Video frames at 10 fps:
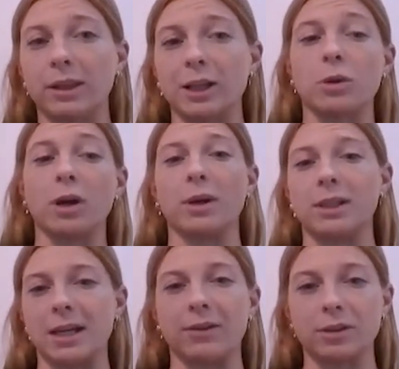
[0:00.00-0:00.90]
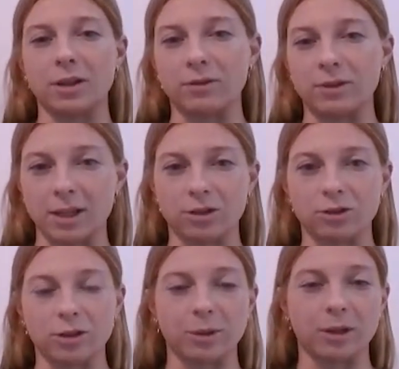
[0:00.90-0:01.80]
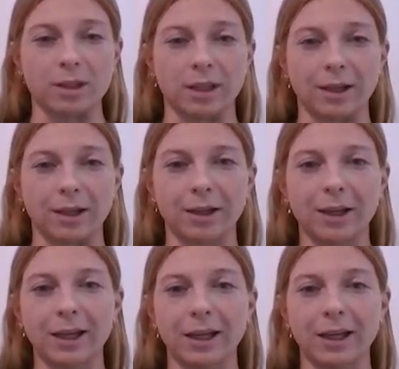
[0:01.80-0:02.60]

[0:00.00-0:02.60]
And that's why I wanted to have this conversation, just because I think